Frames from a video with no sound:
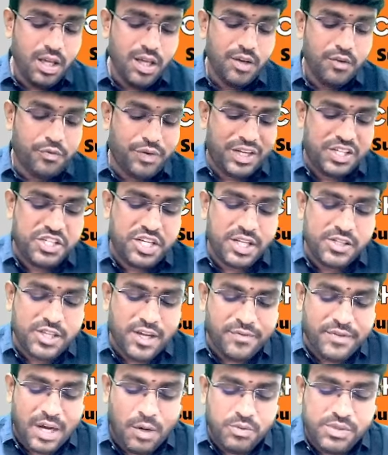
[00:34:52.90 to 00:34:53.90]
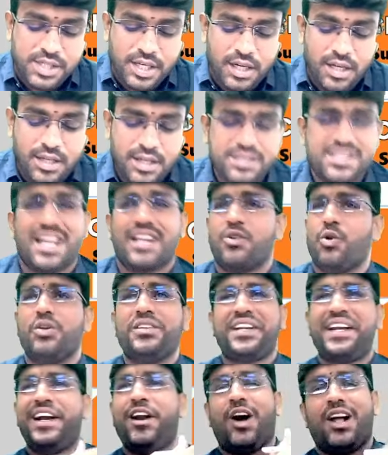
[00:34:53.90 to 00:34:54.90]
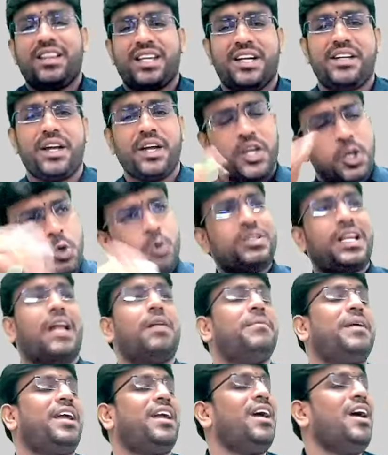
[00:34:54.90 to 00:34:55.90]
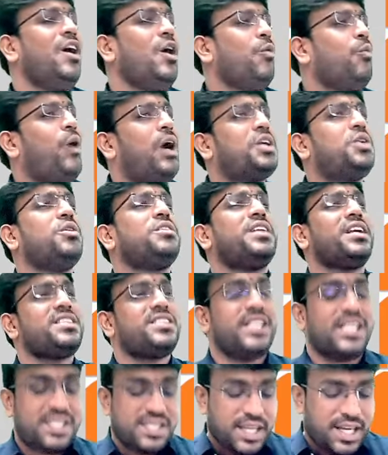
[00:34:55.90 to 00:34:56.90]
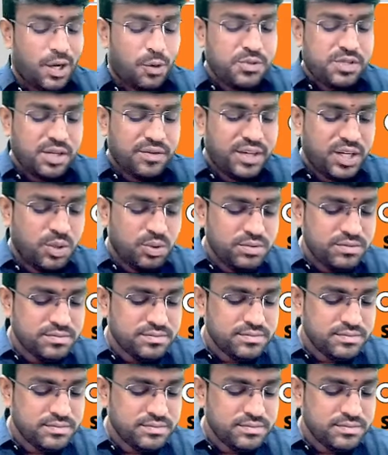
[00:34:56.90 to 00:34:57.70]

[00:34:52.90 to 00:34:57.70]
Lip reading: Functions of council. Sir, don't read all that. You tell me, what do you think GST council will do?